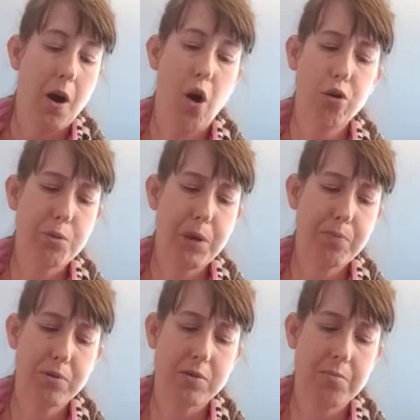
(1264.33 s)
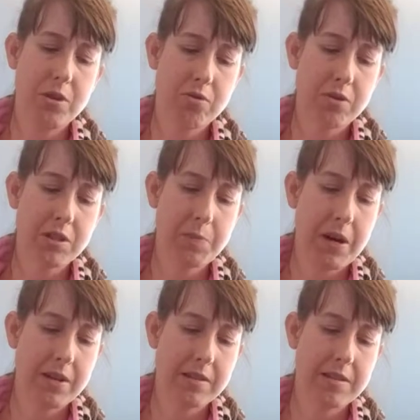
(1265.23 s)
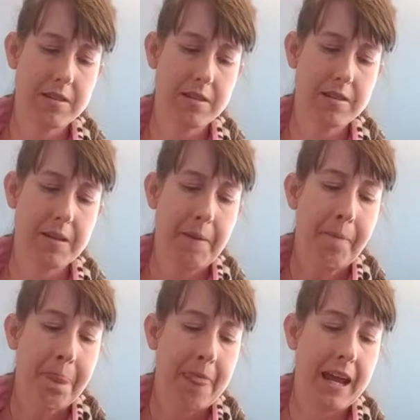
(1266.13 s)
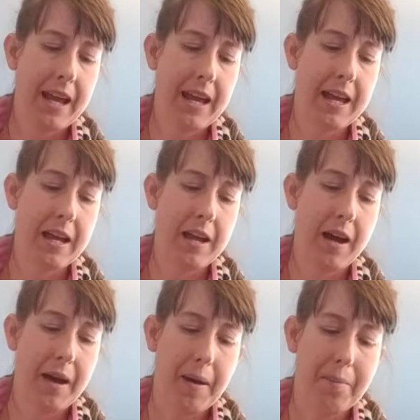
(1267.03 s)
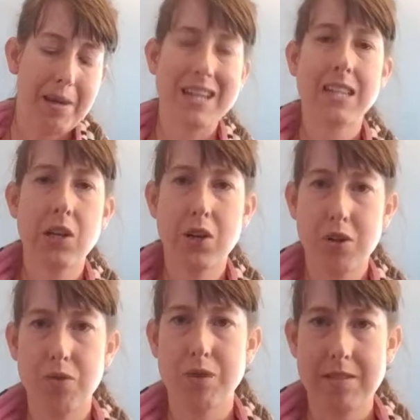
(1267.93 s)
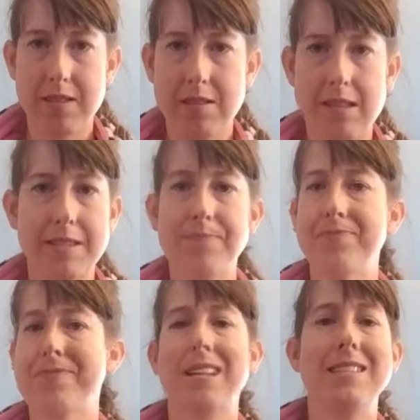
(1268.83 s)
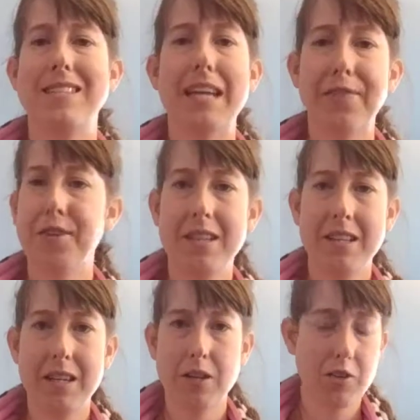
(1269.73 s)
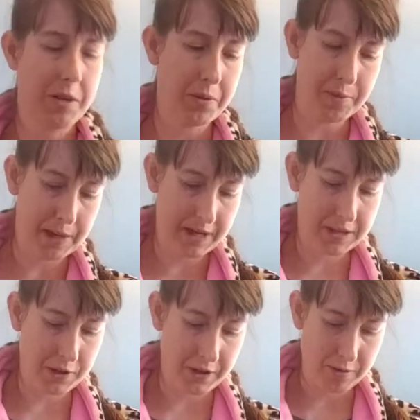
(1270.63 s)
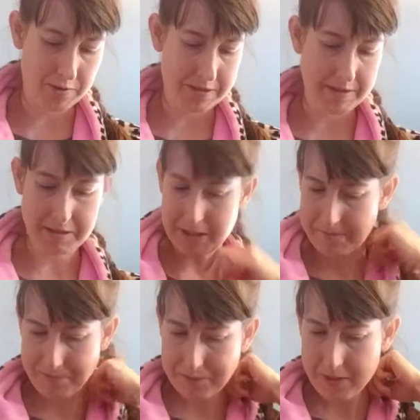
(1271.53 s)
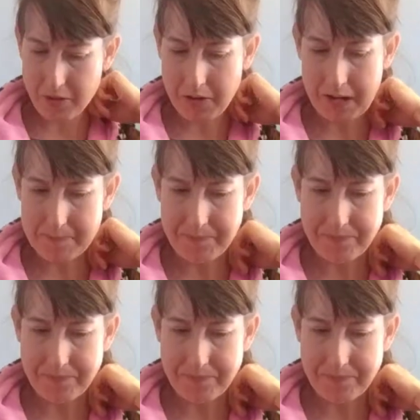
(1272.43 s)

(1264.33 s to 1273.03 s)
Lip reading: old people's immune responses, and bacteria resistant. Definitely agree with the bacteria resistant. Okay.